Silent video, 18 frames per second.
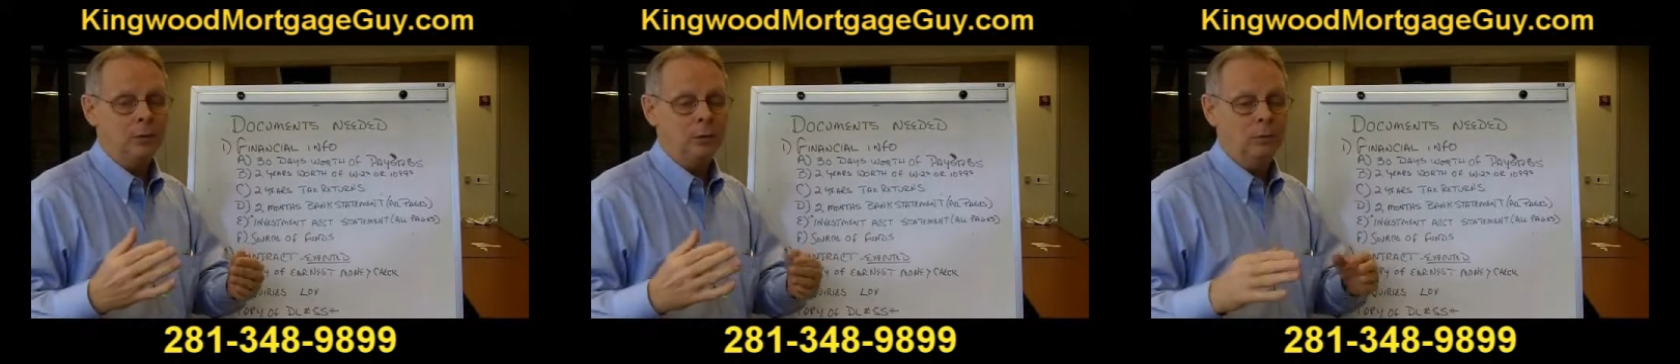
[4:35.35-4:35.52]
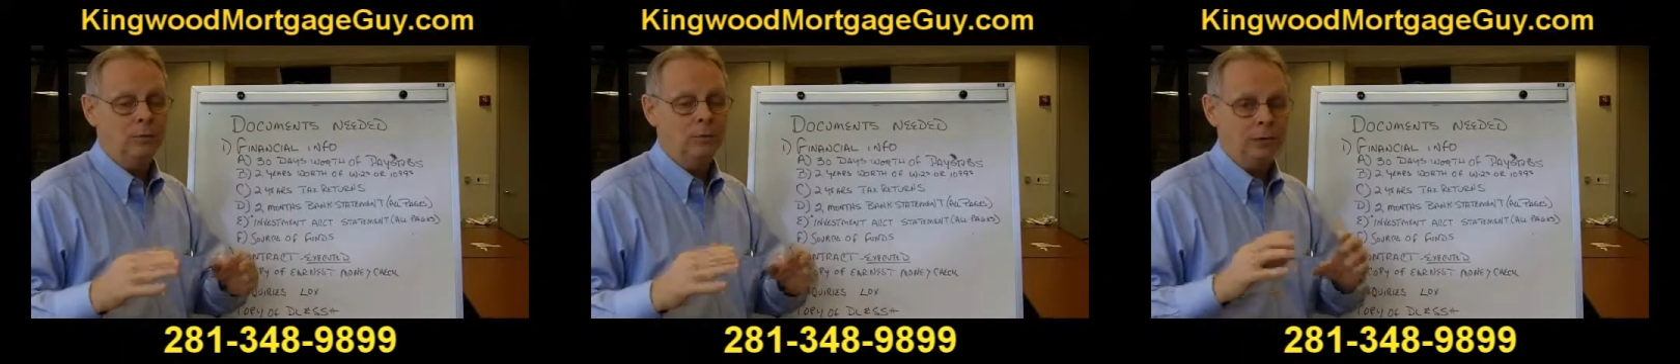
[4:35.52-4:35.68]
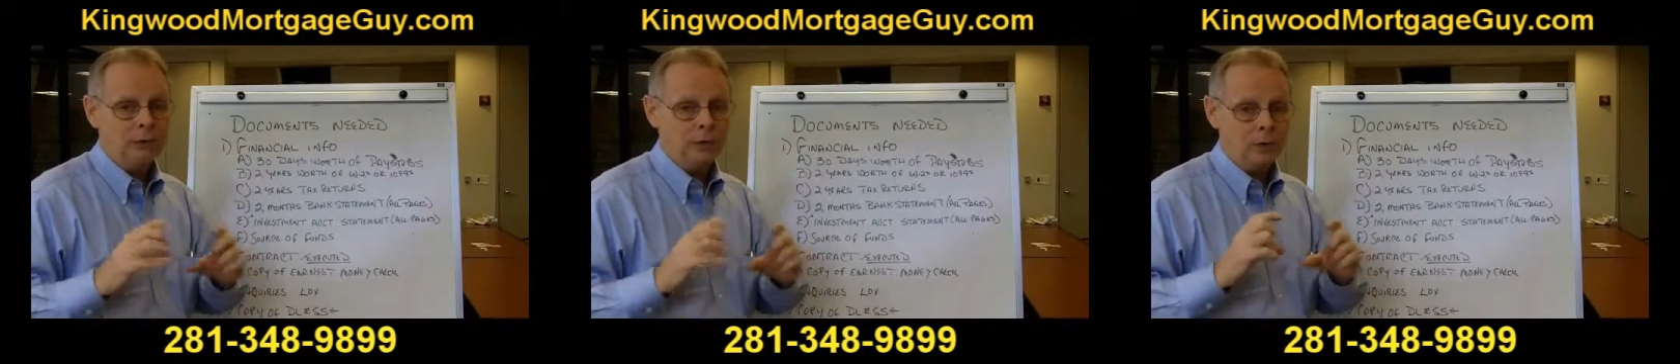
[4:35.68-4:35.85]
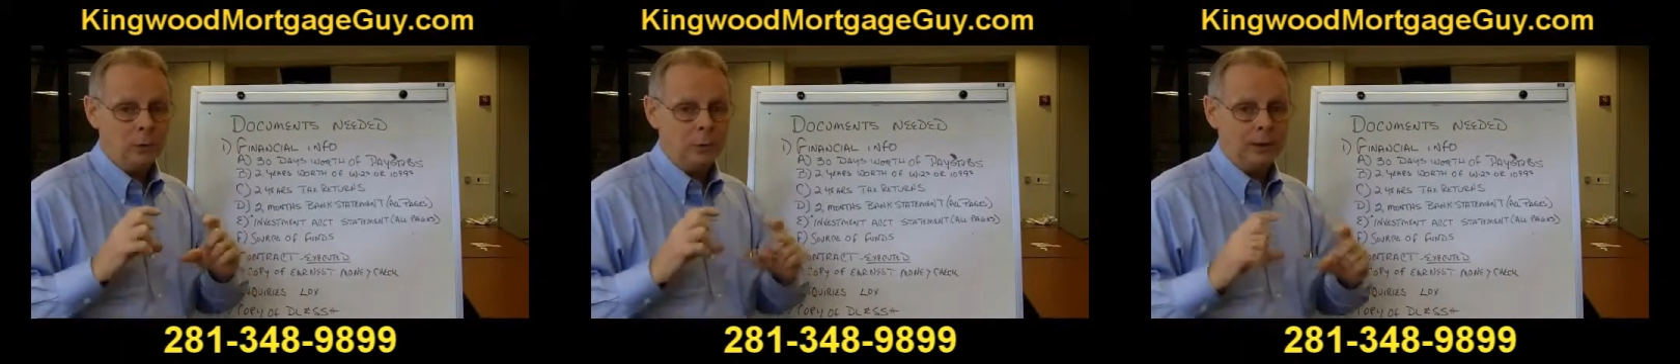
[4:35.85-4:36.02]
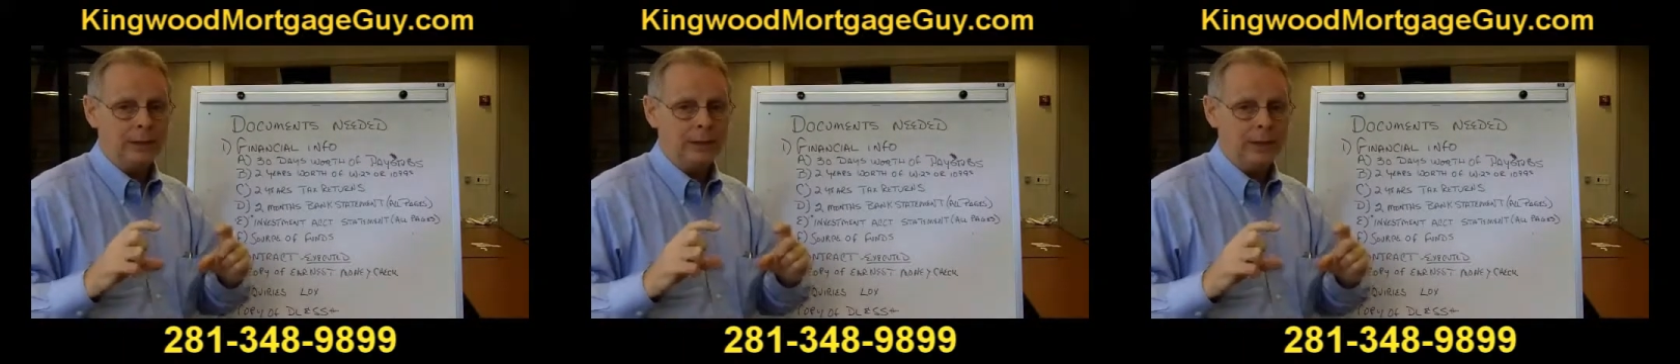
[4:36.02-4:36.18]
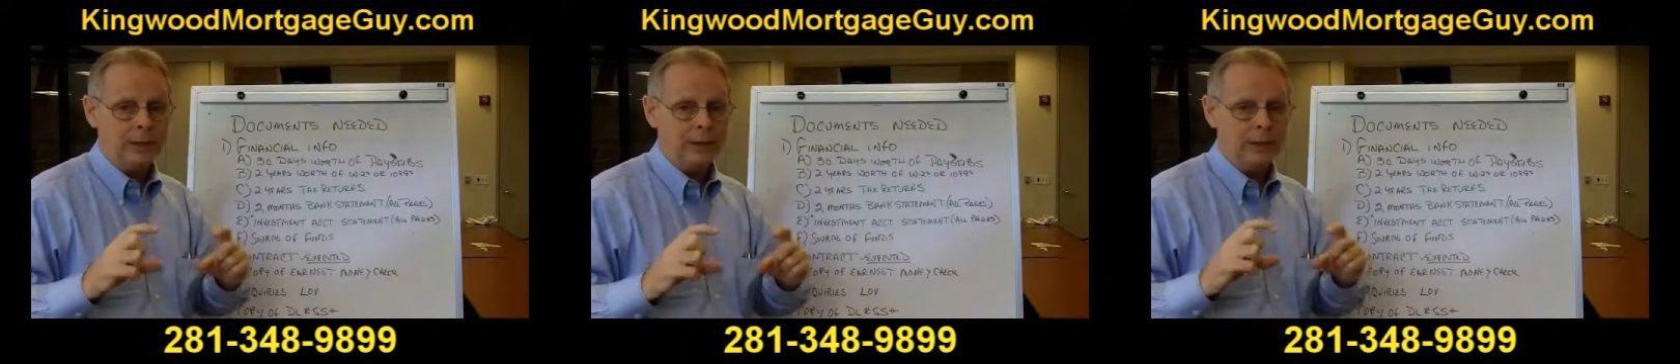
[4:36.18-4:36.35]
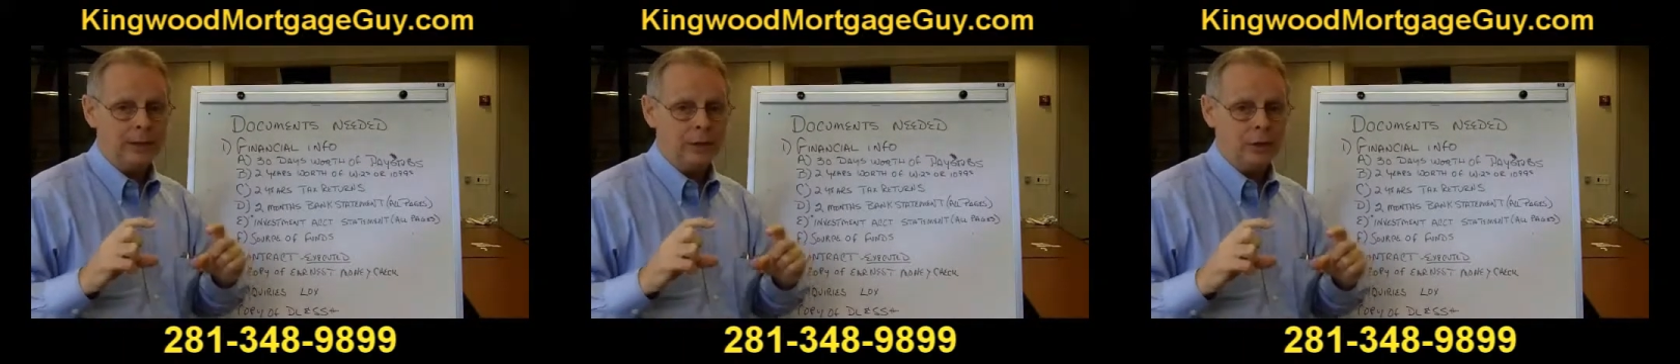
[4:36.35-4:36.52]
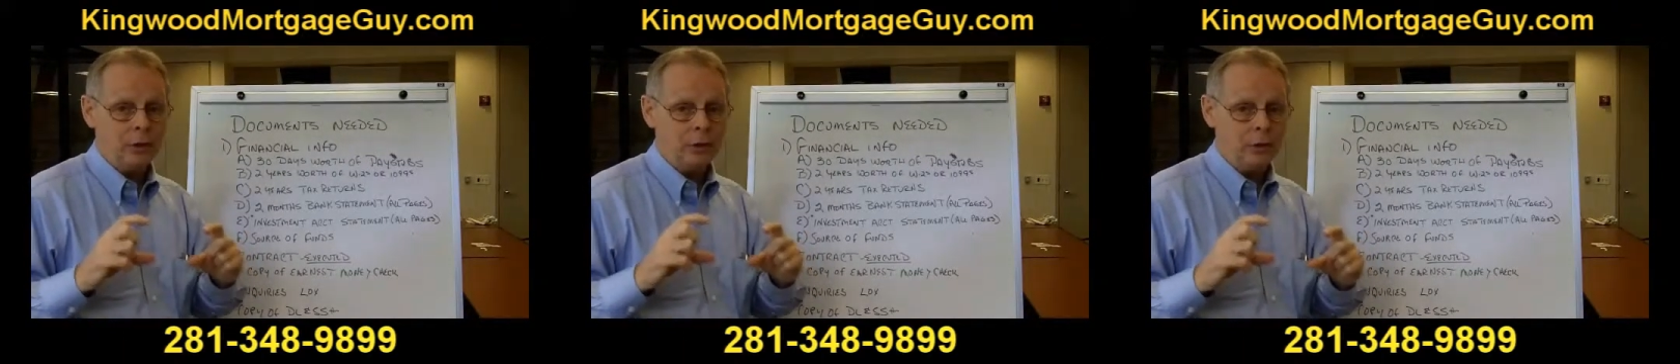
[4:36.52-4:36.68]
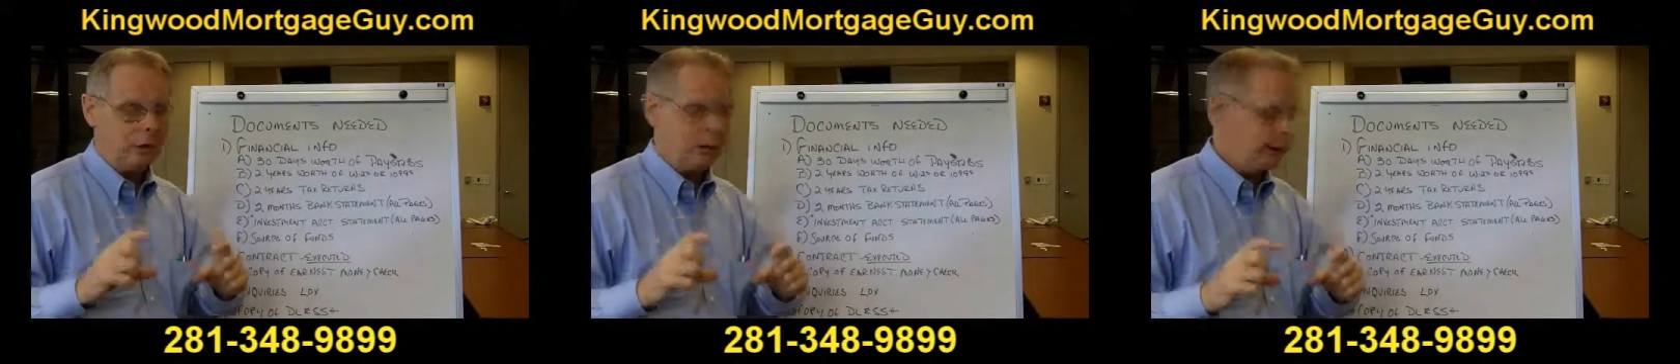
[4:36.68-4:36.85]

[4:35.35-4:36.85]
So just don't let that catch you